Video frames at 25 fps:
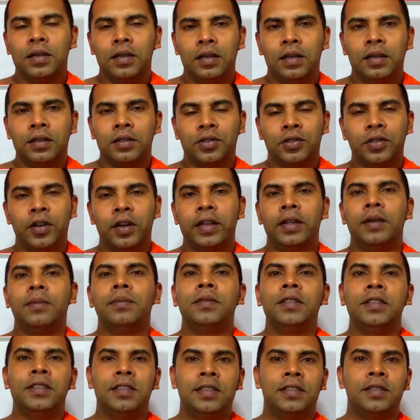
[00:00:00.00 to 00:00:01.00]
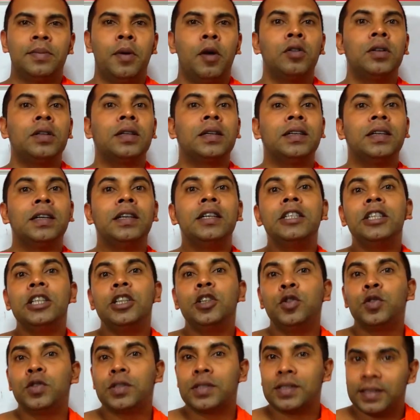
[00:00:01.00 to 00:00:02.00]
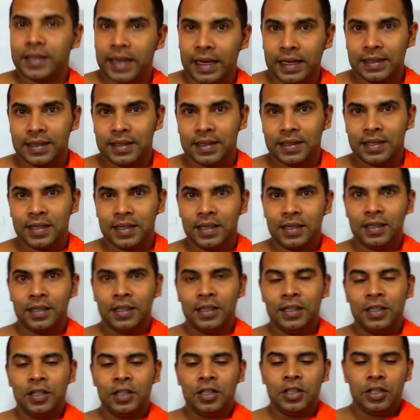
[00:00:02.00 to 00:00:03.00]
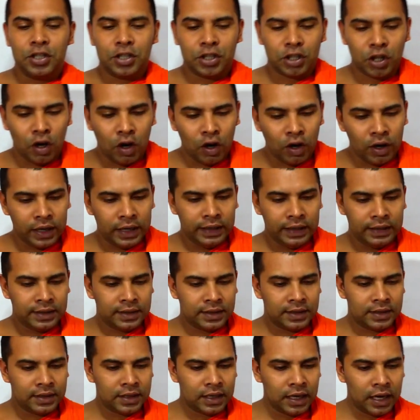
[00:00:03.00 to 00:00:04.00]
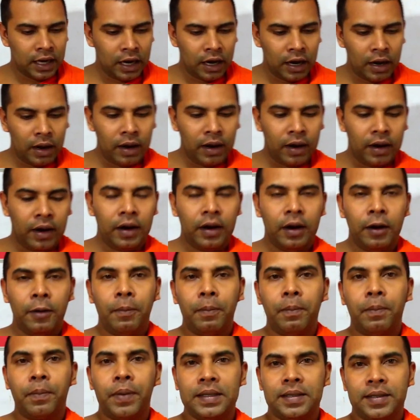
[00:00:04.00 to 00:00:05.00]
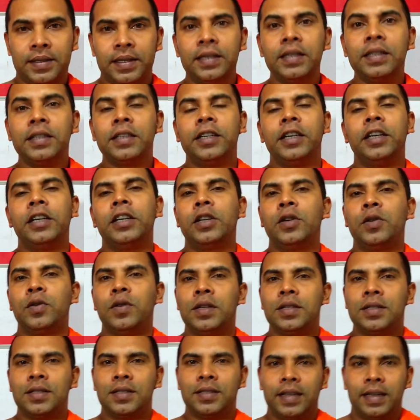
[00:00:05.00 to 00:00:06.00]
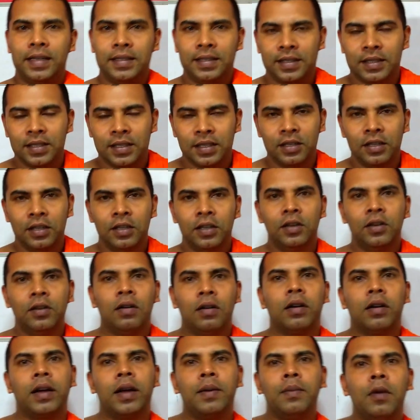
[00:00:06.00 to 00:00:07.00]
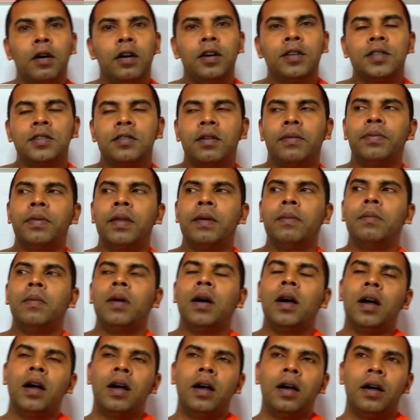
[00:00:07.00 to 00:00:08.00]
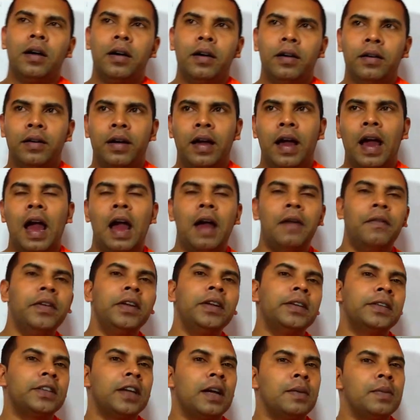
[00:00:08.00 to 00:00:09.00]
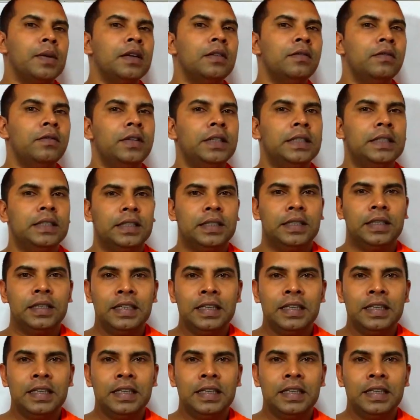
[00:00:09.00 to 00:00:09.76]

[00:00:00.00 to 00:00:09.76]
this is about the continuous tense. So it's present continuous tense. Okay, most of them are having trouble with